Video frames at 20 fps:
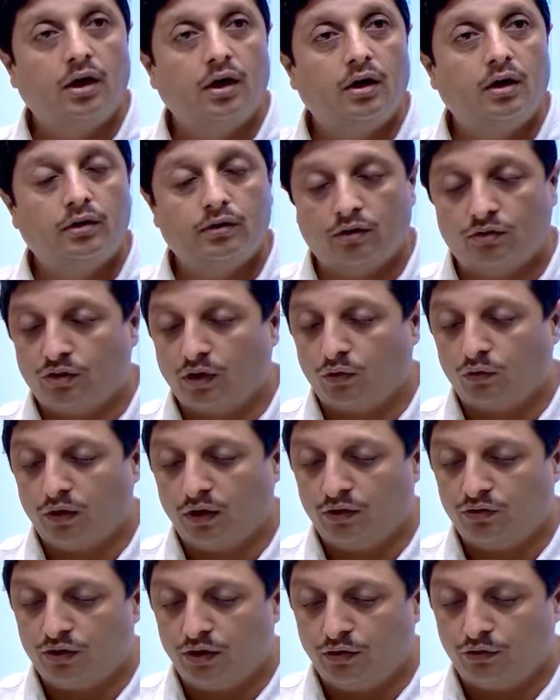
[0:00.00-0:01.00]
the server
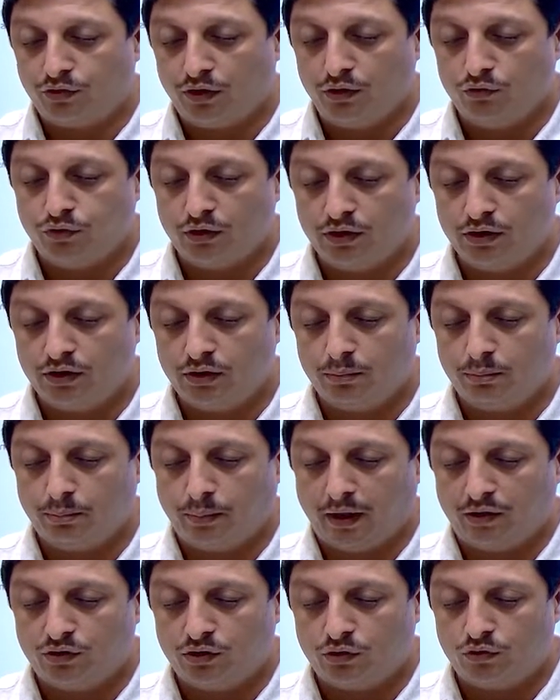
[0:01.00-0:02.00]
is a different version,
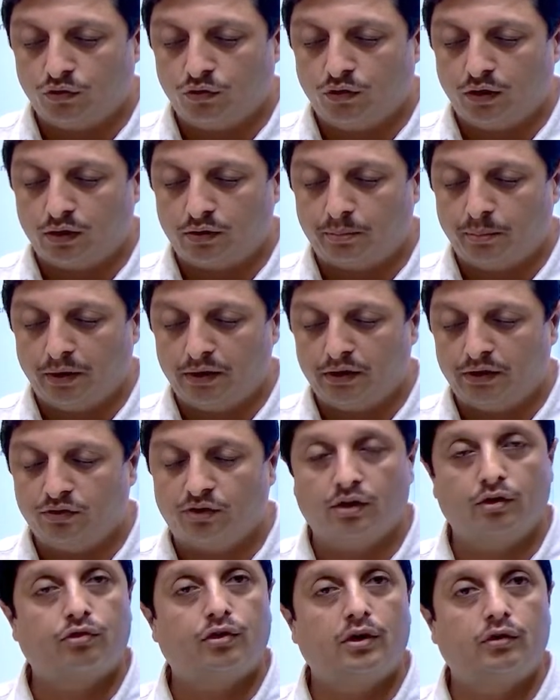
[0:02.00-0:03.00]
MySQL Workbench is a
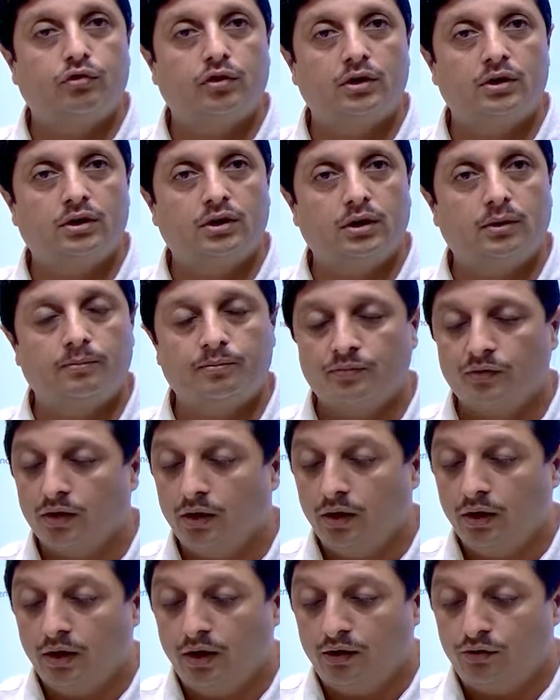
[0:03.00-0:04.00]
different version.
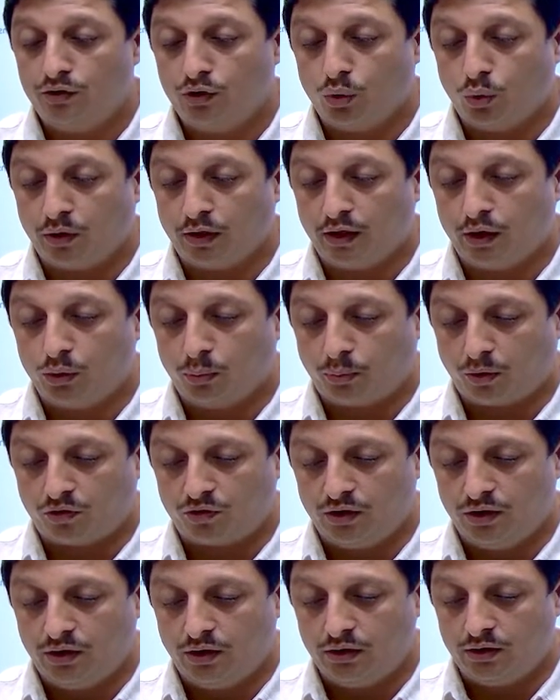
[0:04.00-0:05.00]
Is it okay to
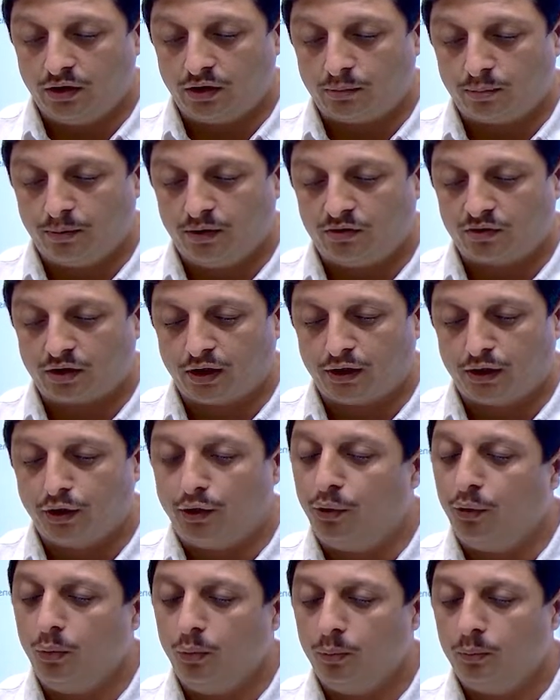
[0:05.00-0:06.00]
proceed? Yes, please
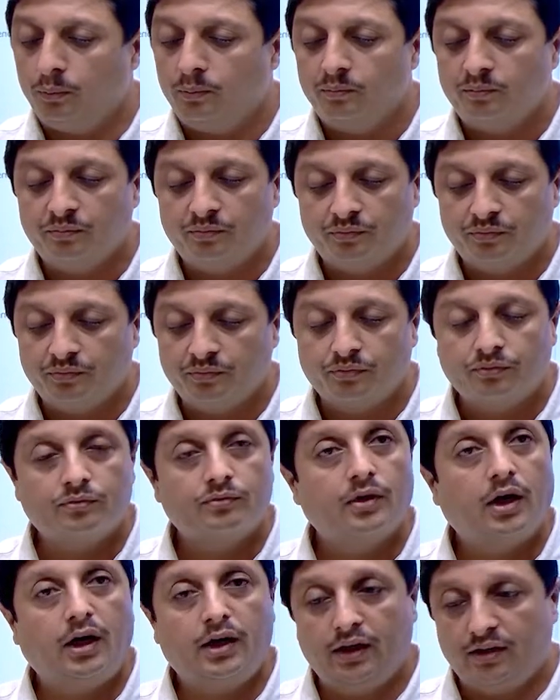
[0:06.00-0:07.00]
continue.
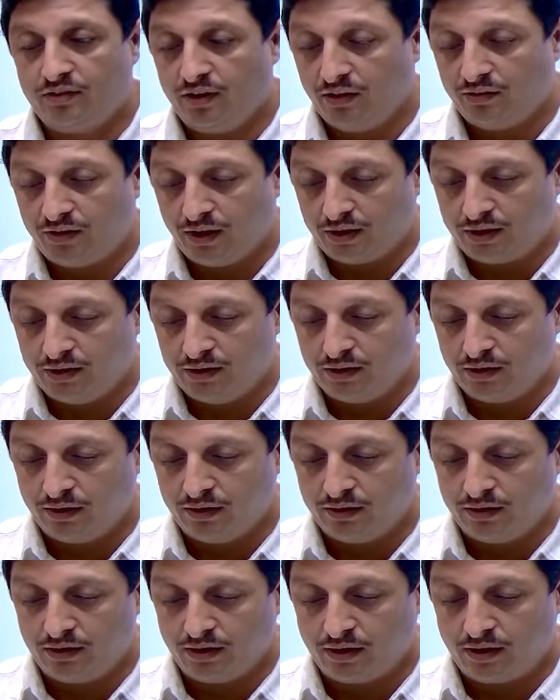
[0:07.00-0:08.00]
And it says that here
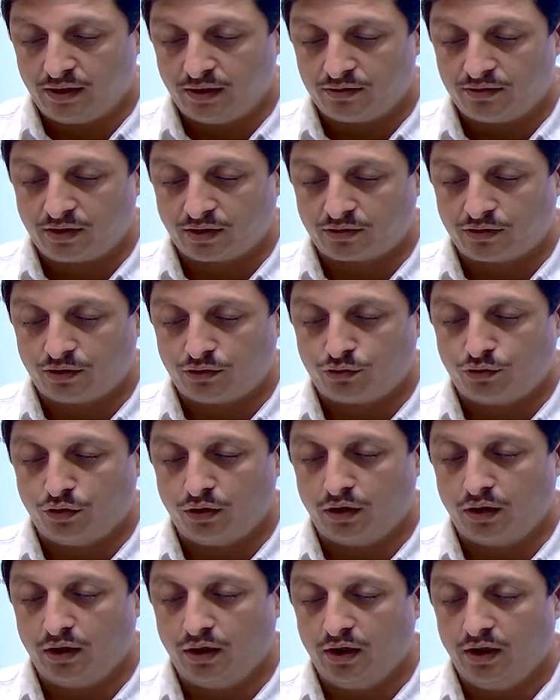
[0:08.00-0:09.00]
the
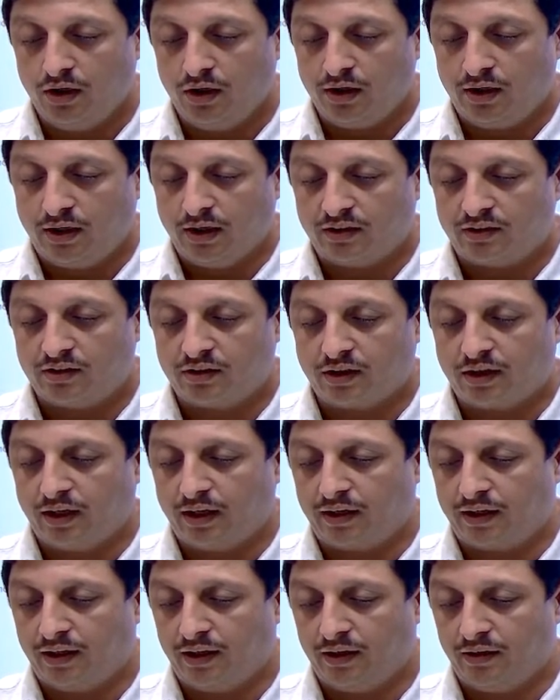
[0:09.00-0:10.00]
successful test the
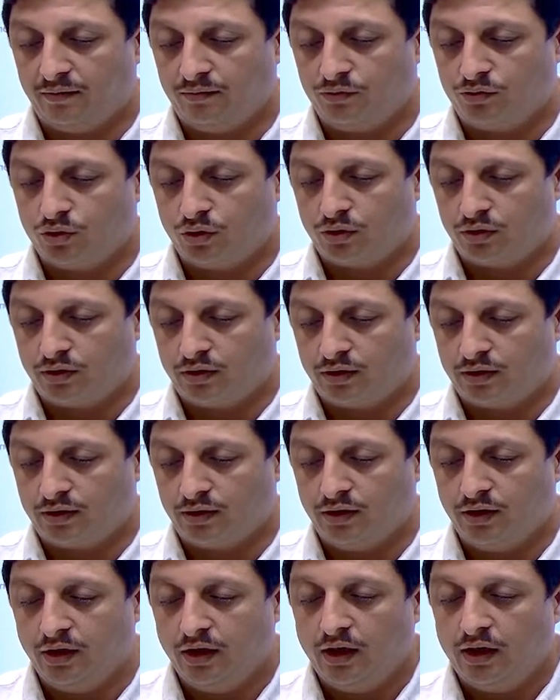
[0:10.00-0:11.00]
connected. So
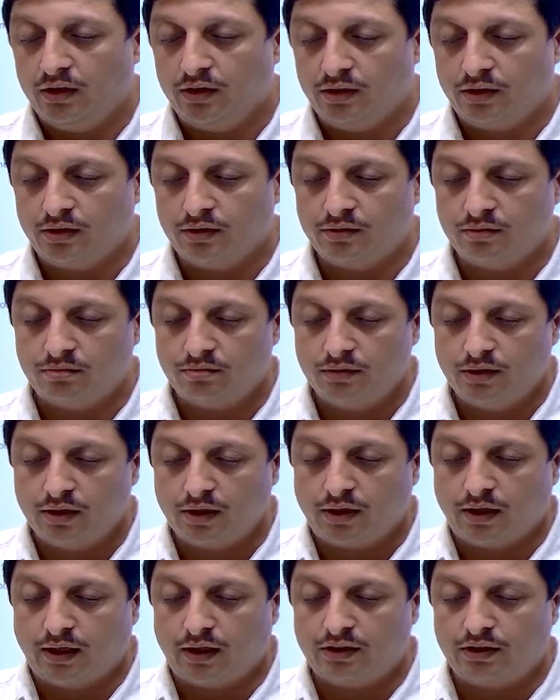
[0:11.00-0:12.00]
the
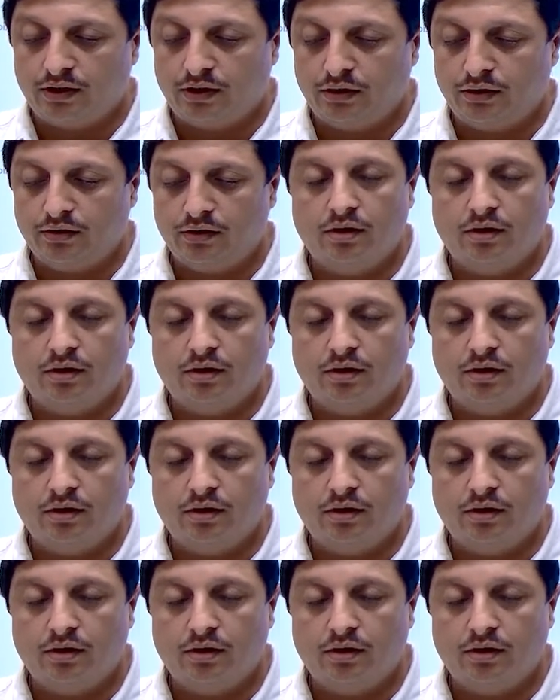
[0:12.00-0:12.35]
connection